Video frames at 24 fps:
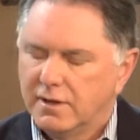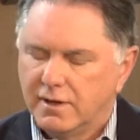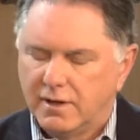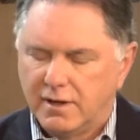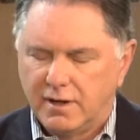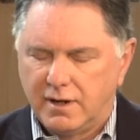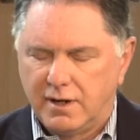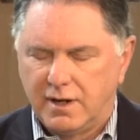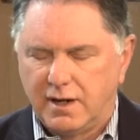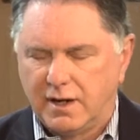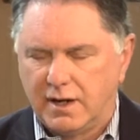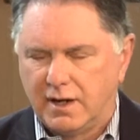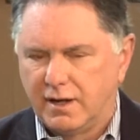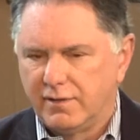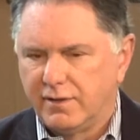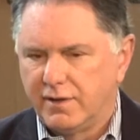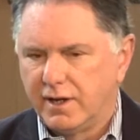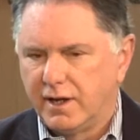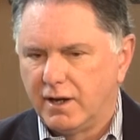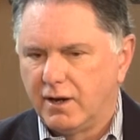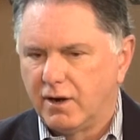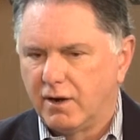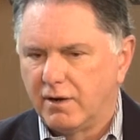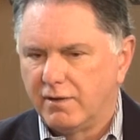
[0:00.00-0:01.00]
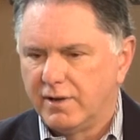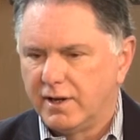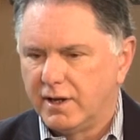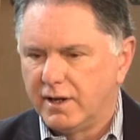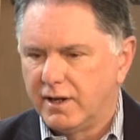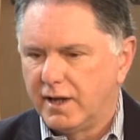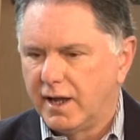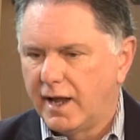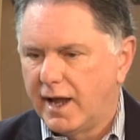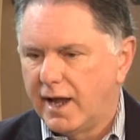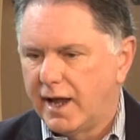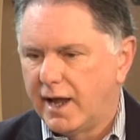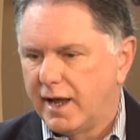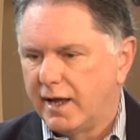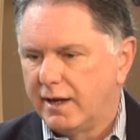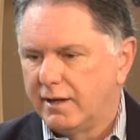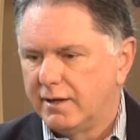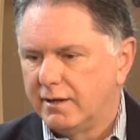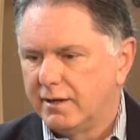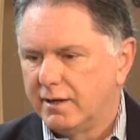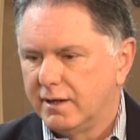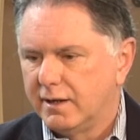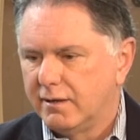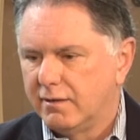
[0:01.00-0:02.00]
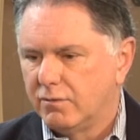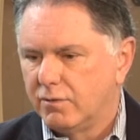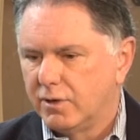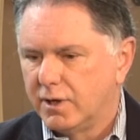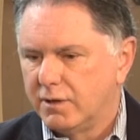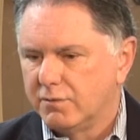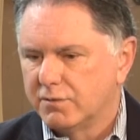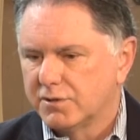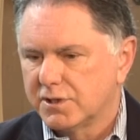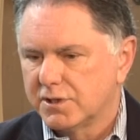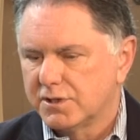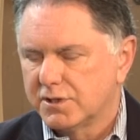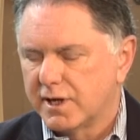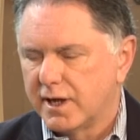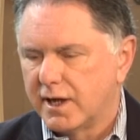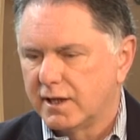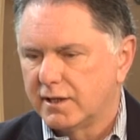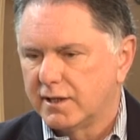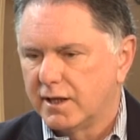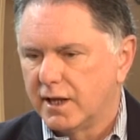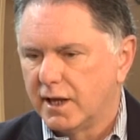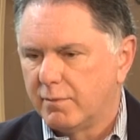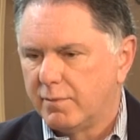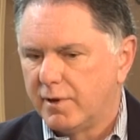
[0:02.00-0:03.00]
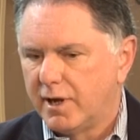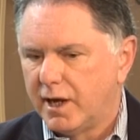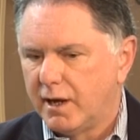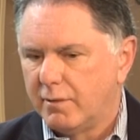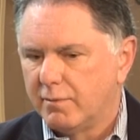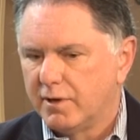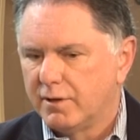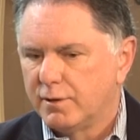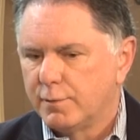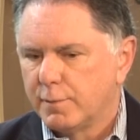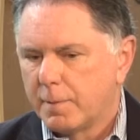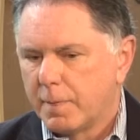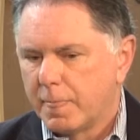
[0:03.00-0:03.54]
that he had when he was at South Alabama.